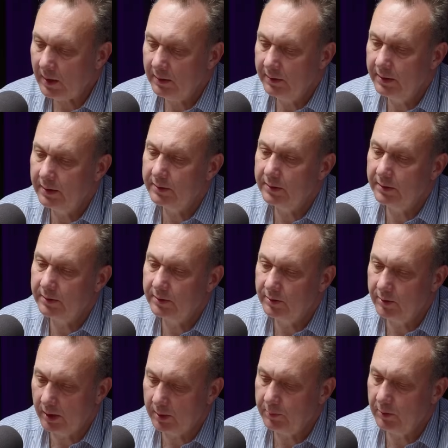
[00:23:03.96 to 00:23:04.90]
that the
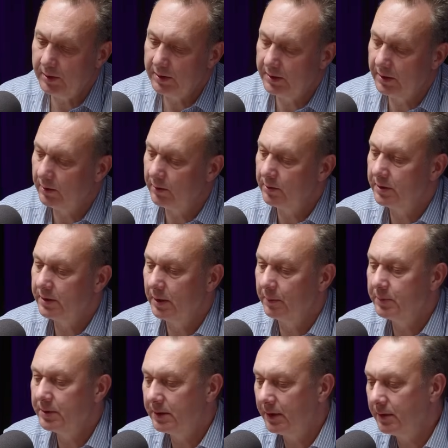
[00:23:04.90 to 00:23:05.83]
drug policy or
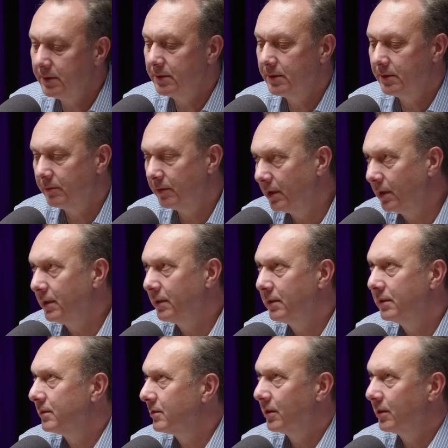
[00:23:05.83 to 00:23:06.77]
substance-related